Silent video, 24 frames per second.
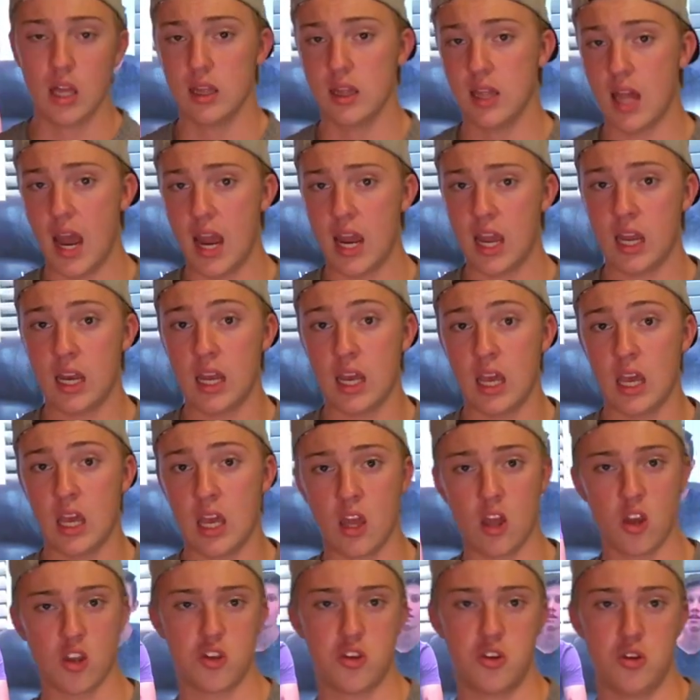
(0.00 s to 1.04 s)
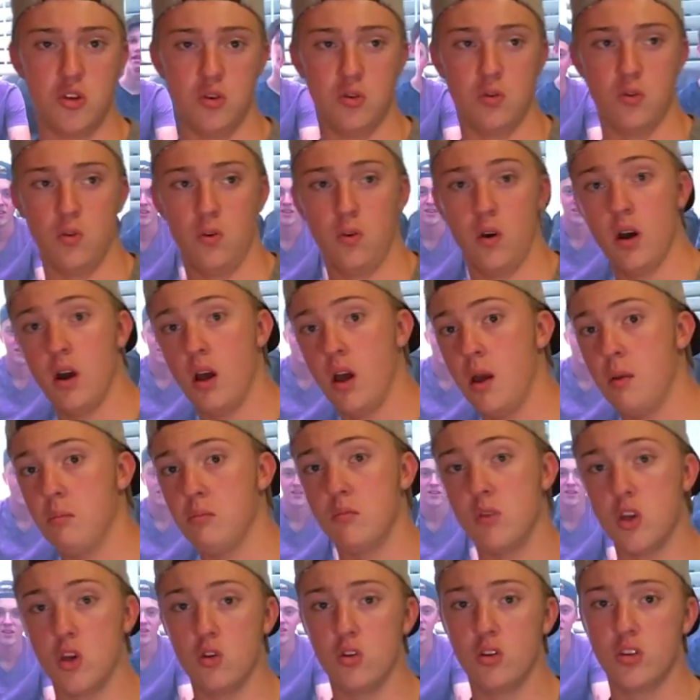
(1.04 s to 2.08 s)
lighting to
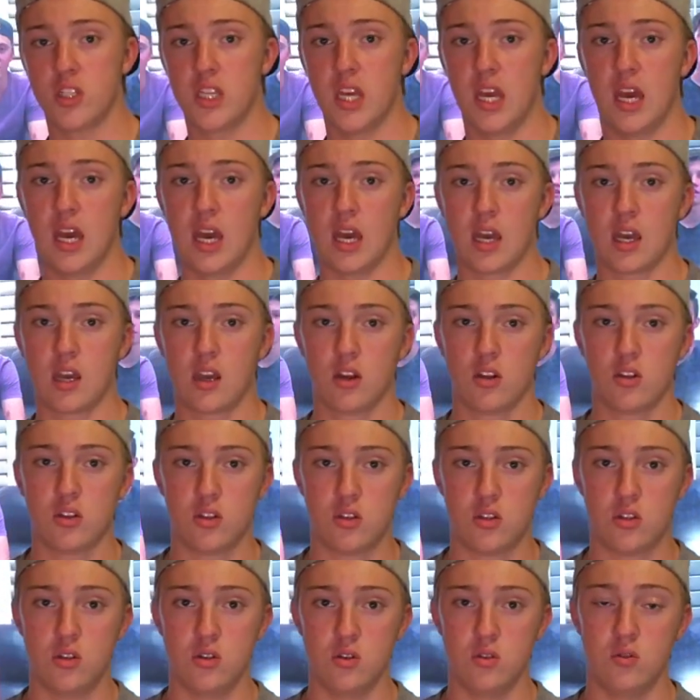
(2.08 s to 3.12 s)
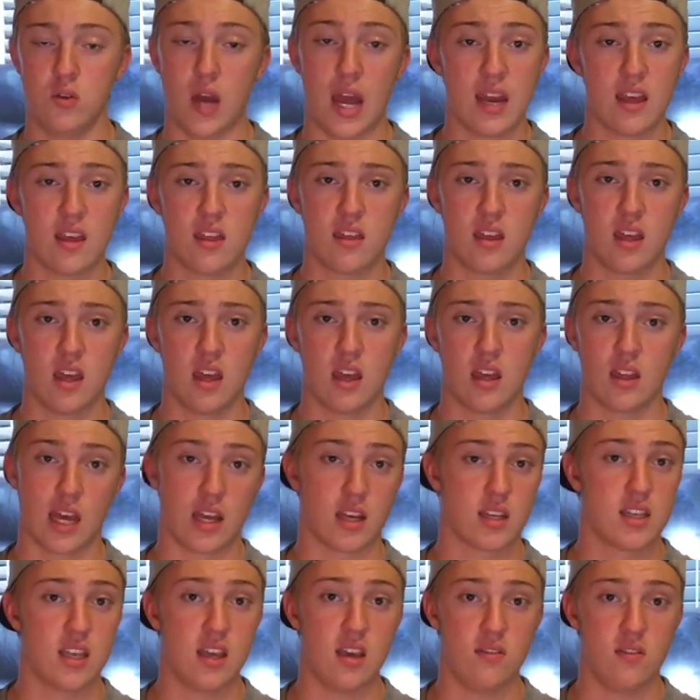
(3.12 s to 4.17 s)
music to anything like
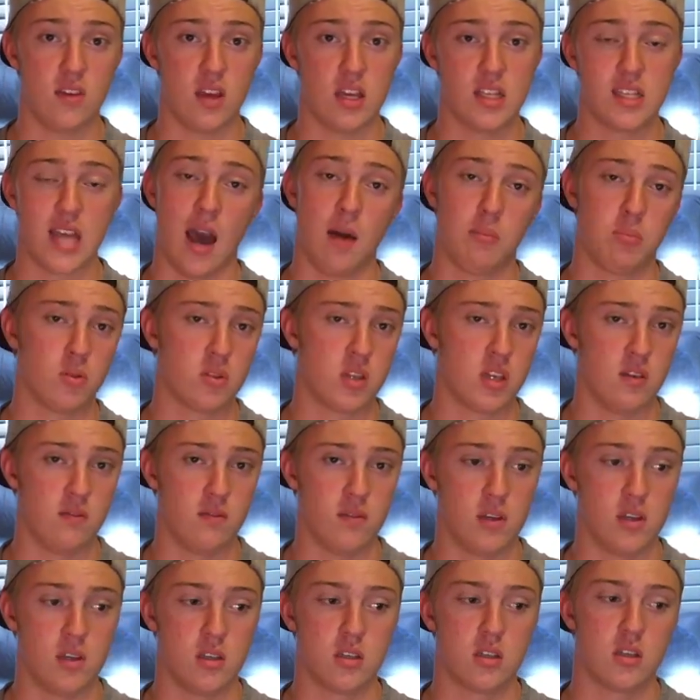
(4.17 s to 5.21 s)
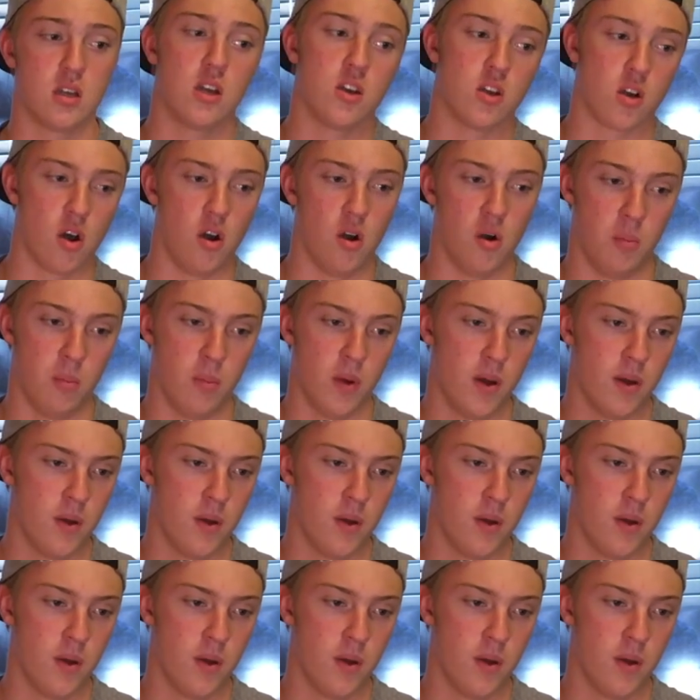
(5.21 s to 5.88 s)
TVs, Apple TVs in your home.